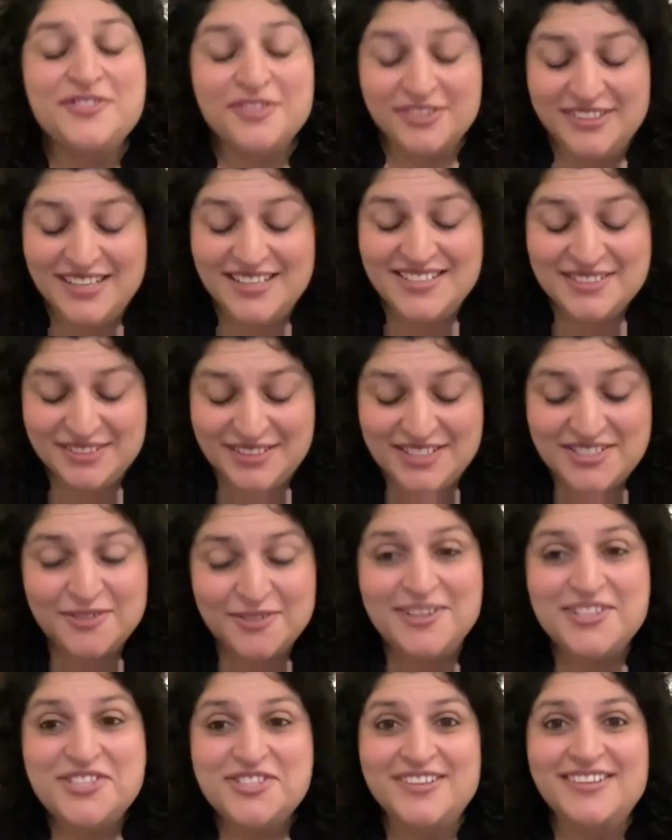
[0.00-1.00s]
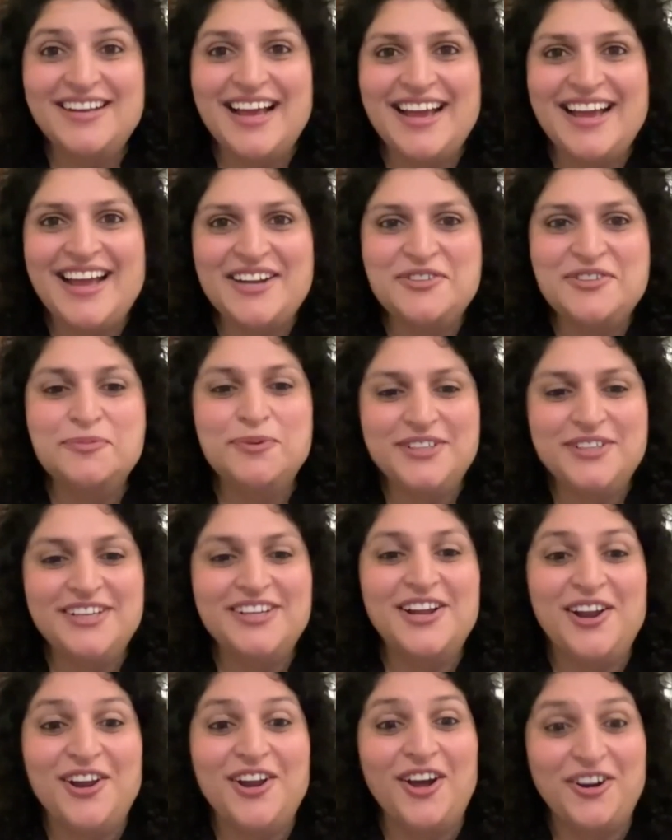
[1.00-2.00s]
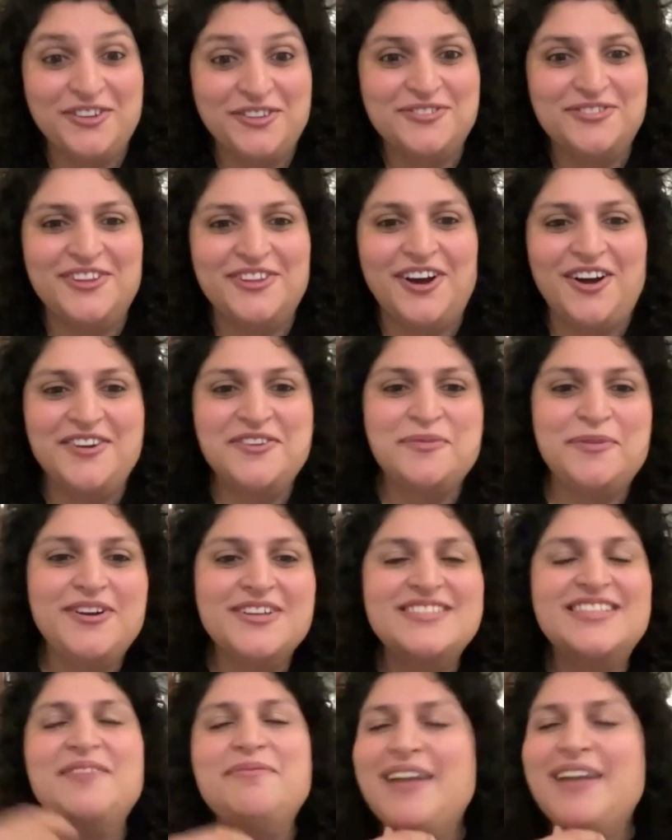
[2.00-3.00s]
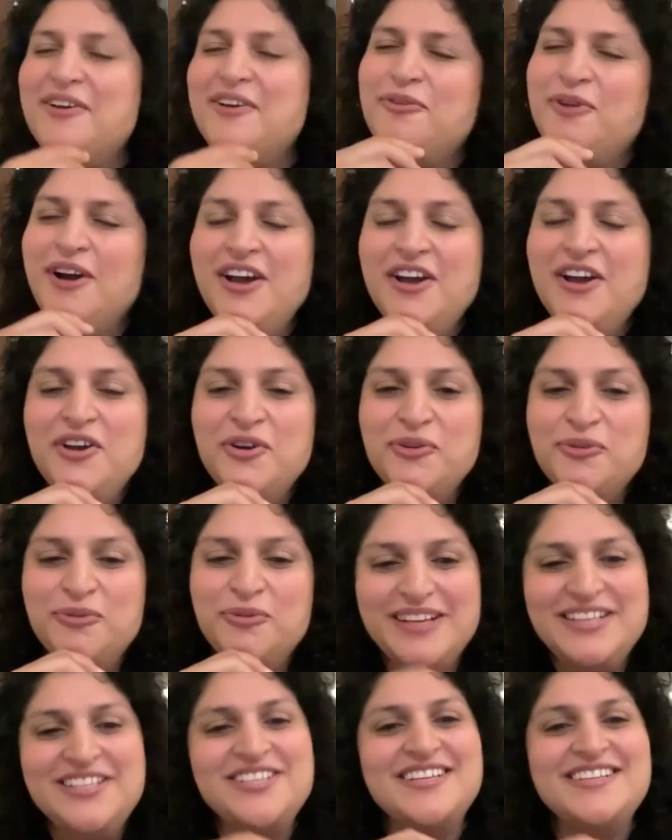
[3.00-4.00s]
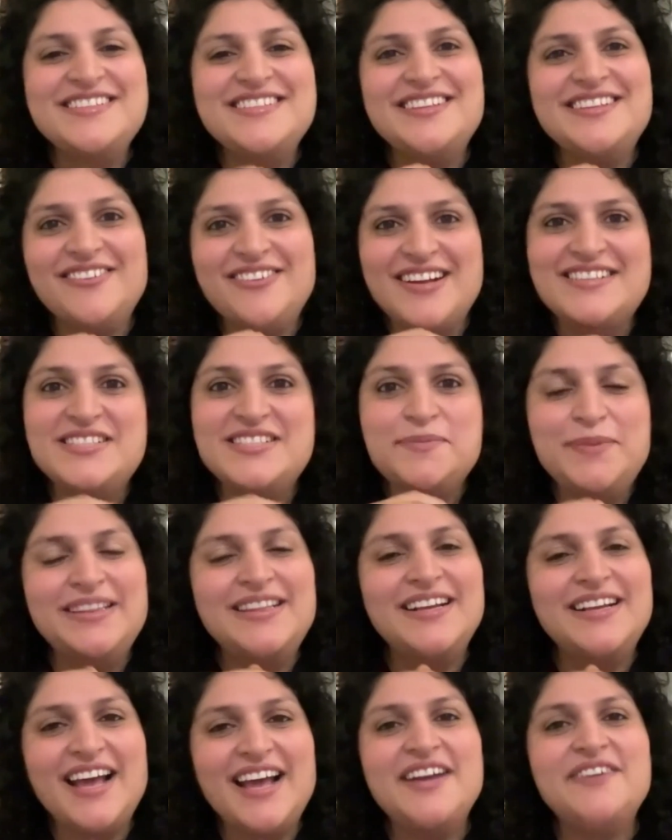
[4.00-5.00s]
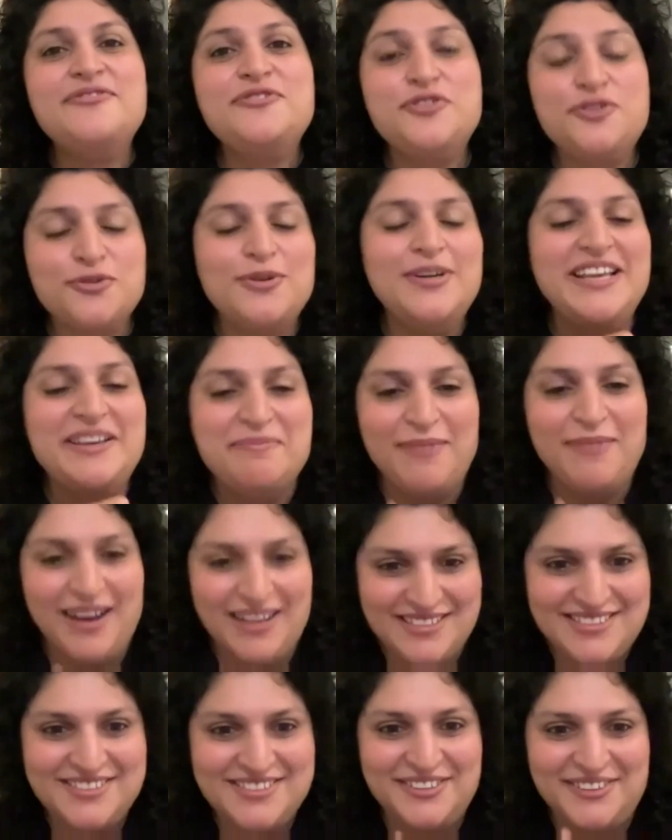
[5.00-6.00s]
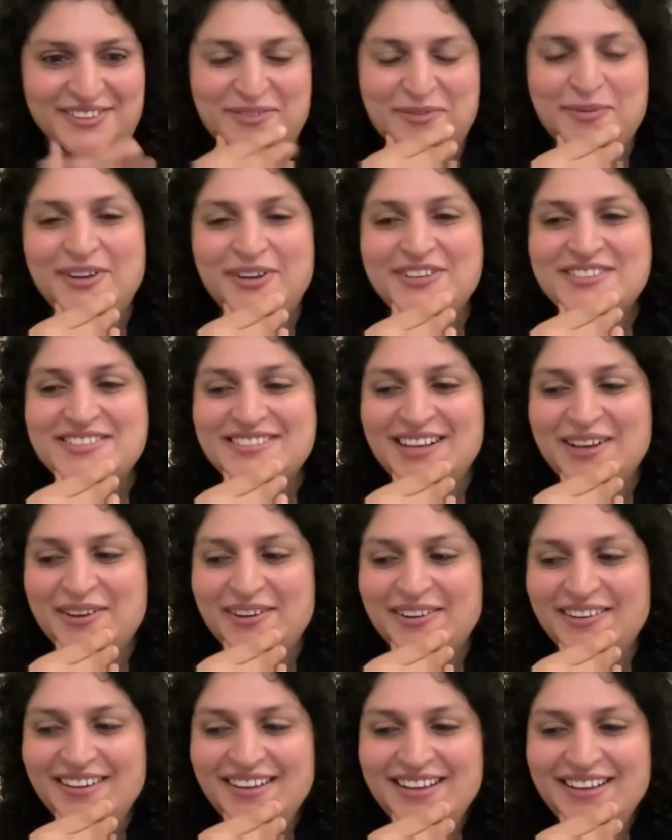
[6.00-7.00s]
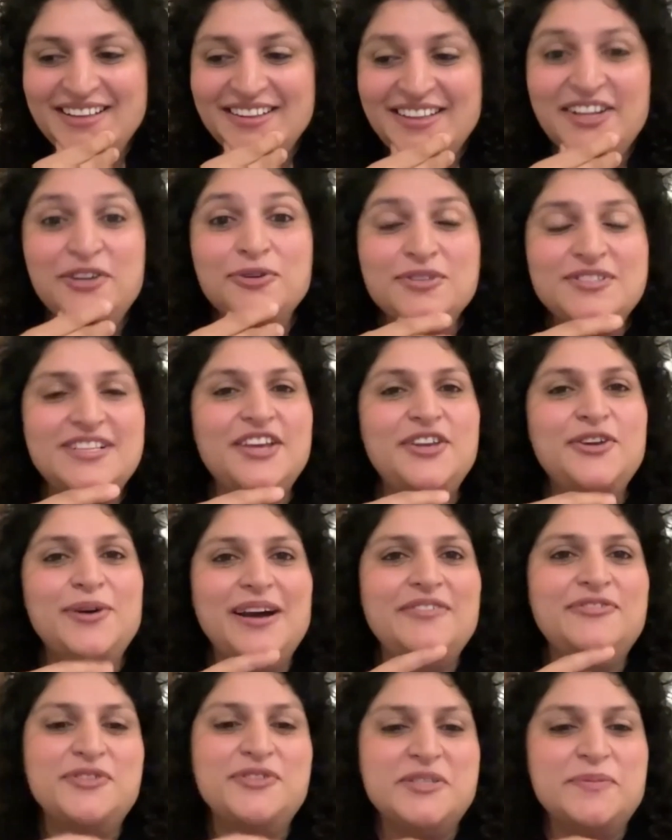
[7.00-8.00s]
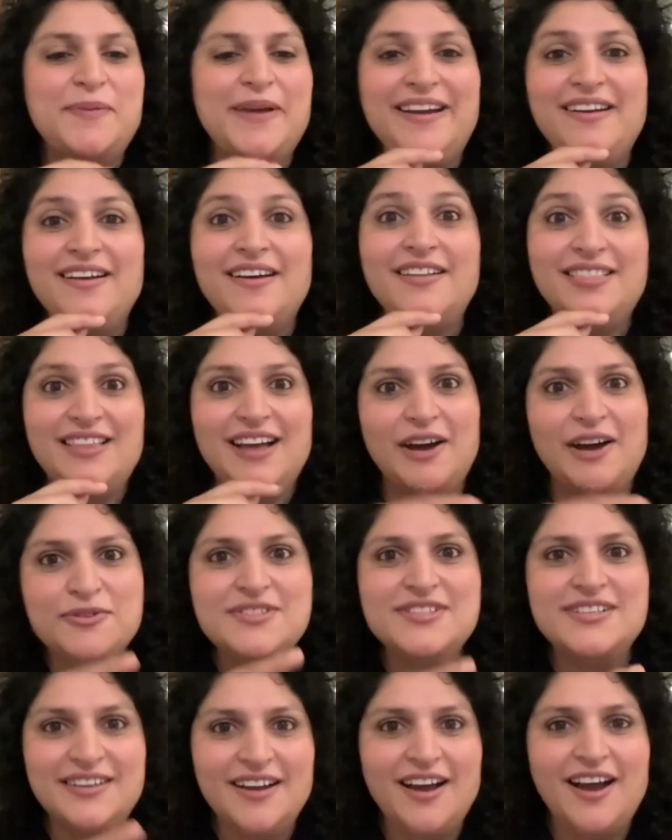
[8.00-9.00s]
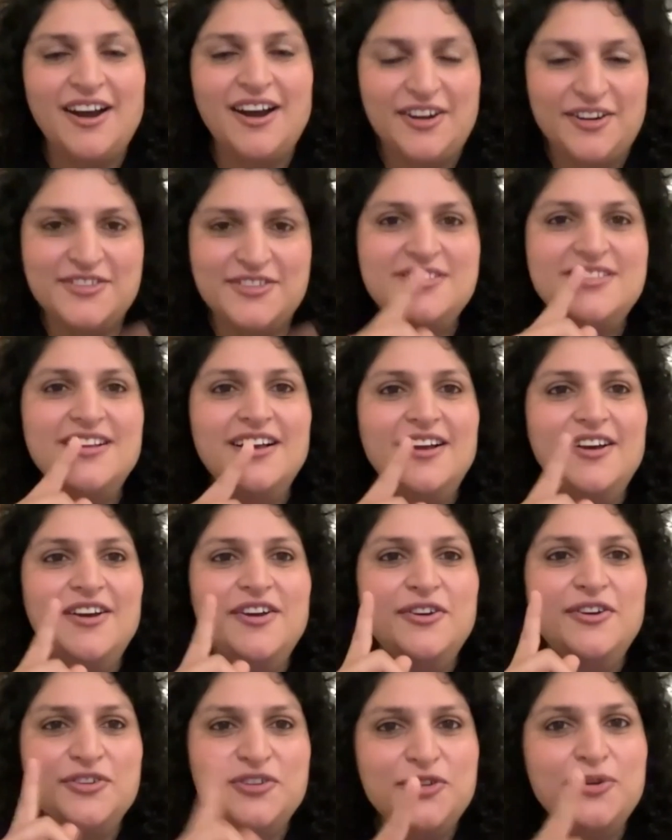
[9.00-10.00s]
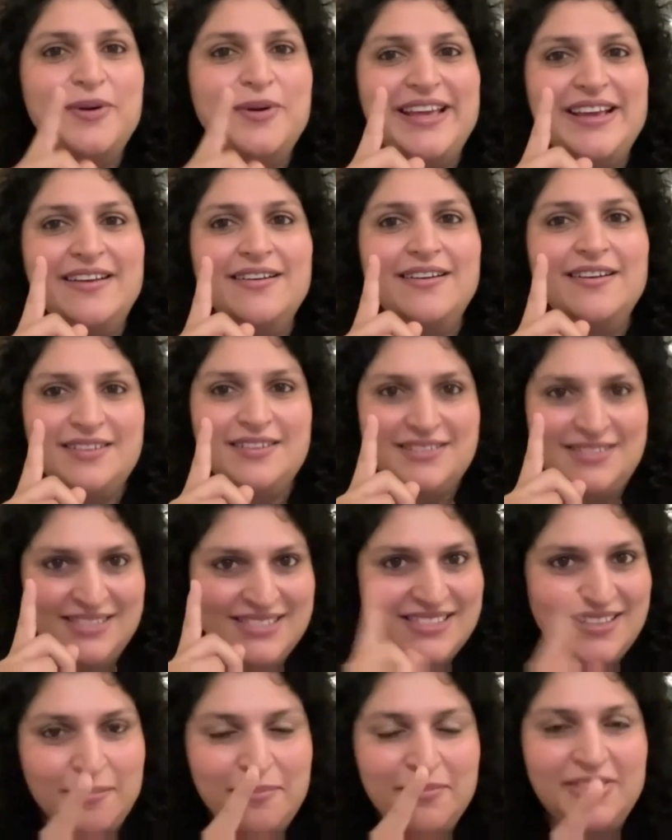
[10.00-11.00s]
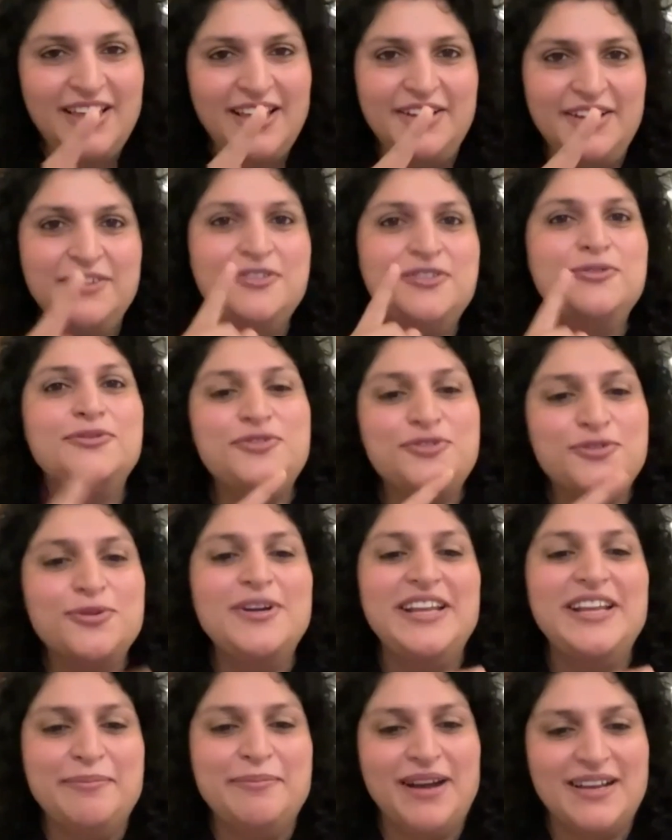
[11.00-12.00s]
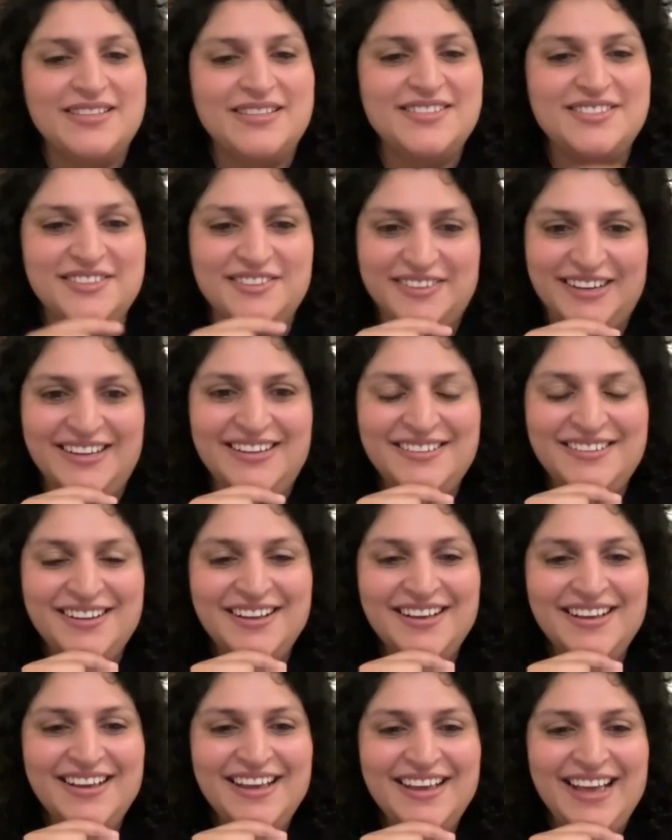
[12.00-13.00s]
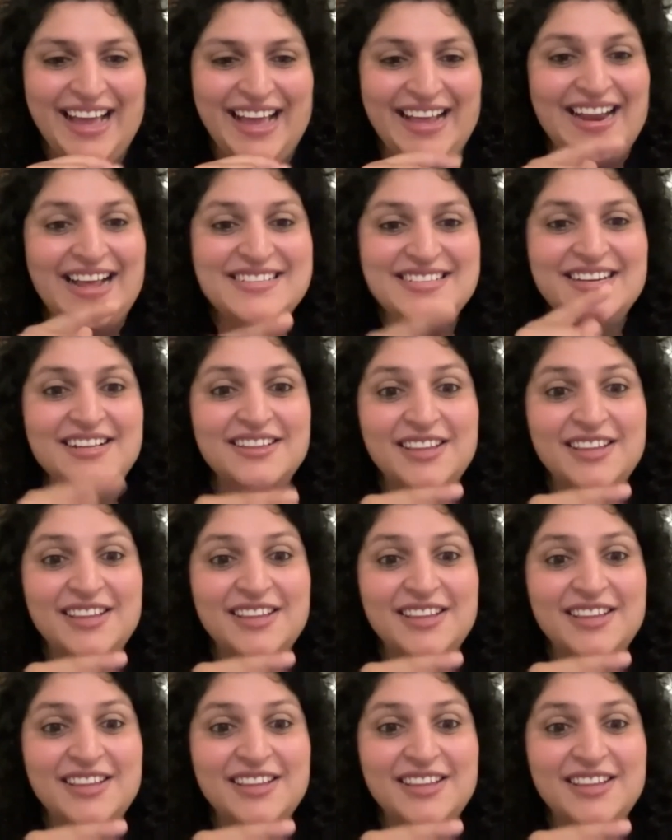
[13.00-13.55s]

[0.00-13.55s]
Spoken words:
so this question I had to put in a lot of thought because I'm like, which is the recipe that I have truly mastered? Because they do say you have to spend 1,000 hours doing something to truly master it, and as in